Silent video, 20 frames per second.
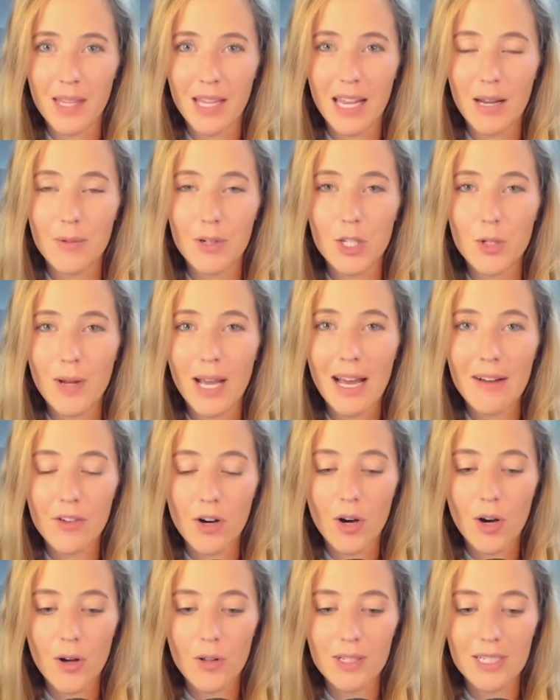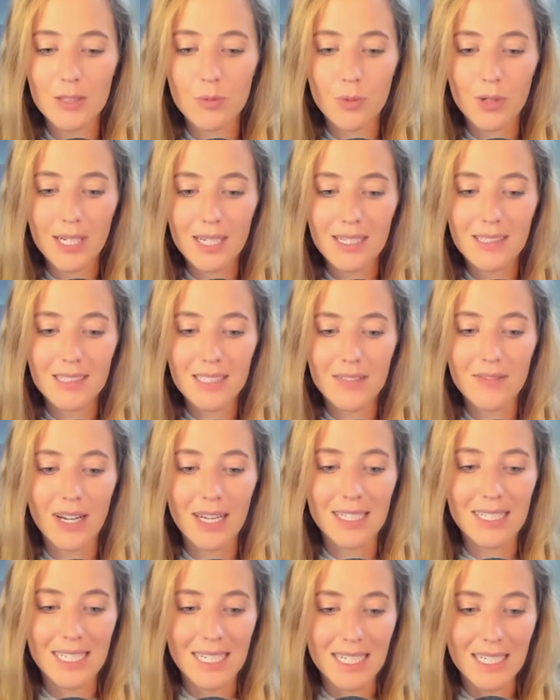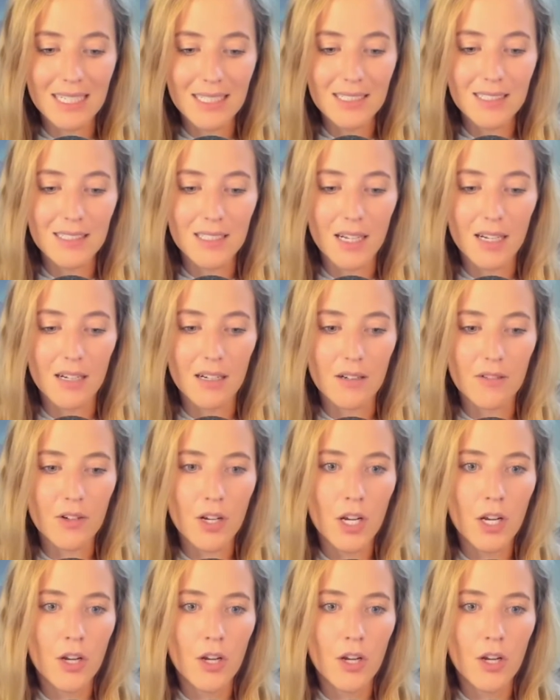And when you have all these preconceived ideas of